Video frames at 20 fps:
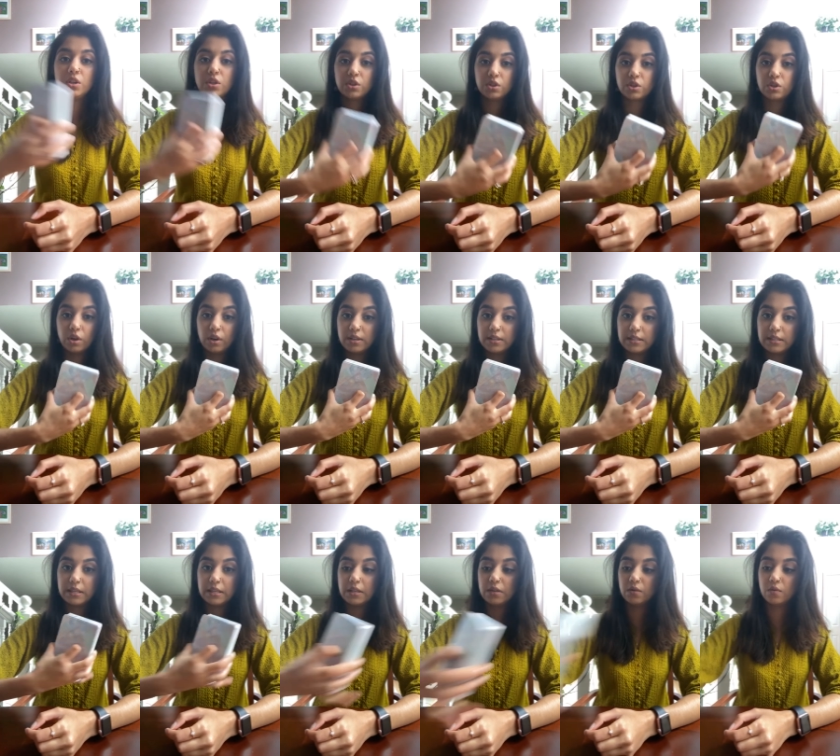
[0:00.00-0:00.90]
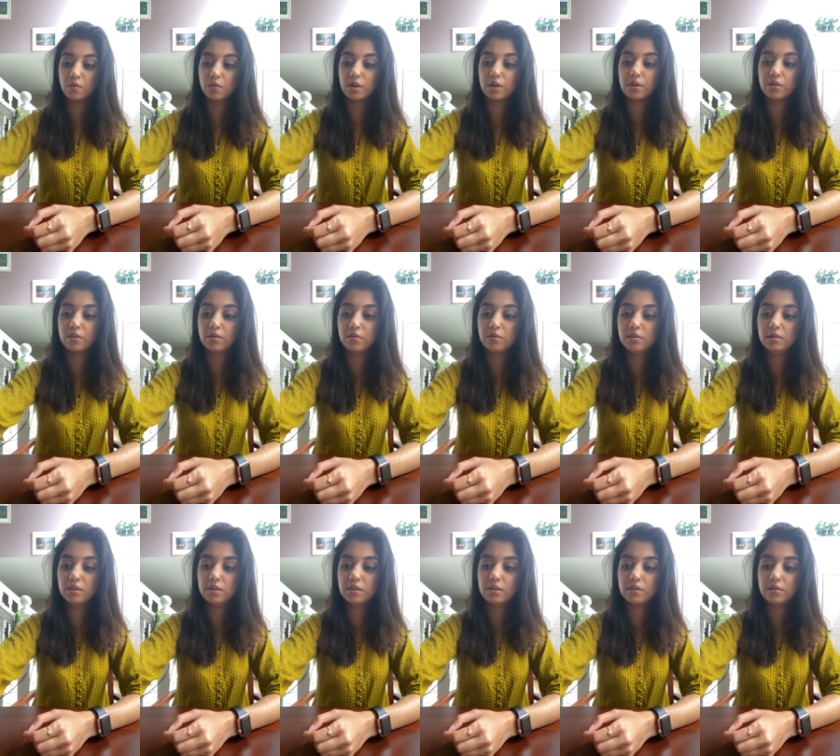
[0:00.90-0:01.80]
Starseed
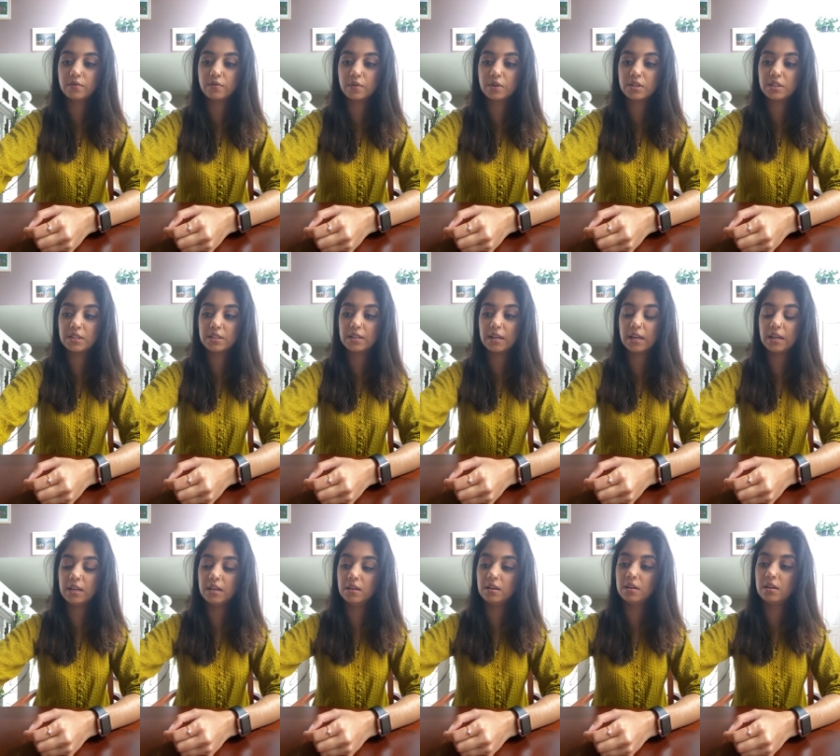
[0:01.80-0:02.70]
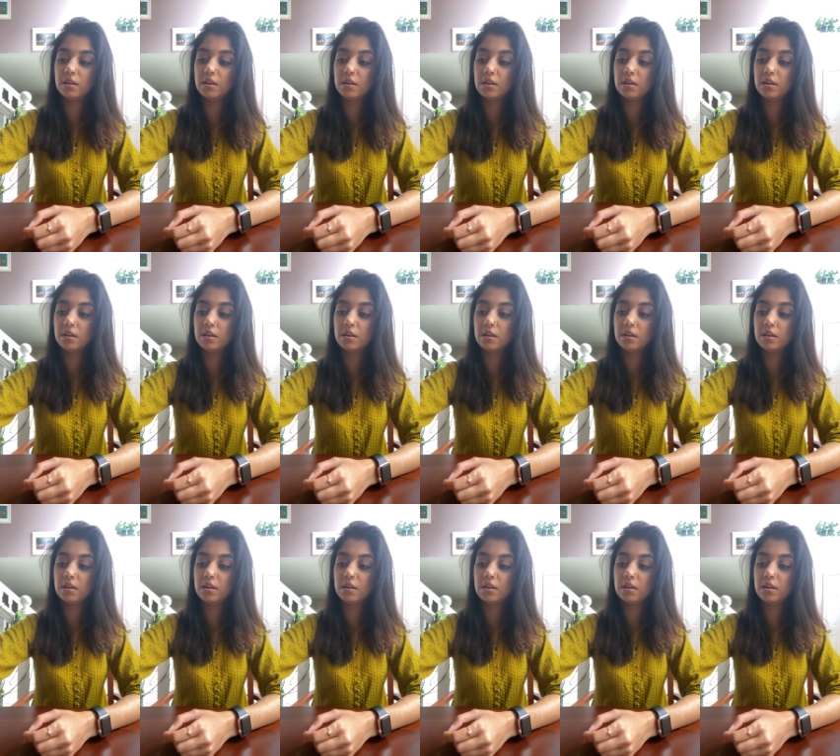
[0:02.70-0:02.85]
Oracle for today.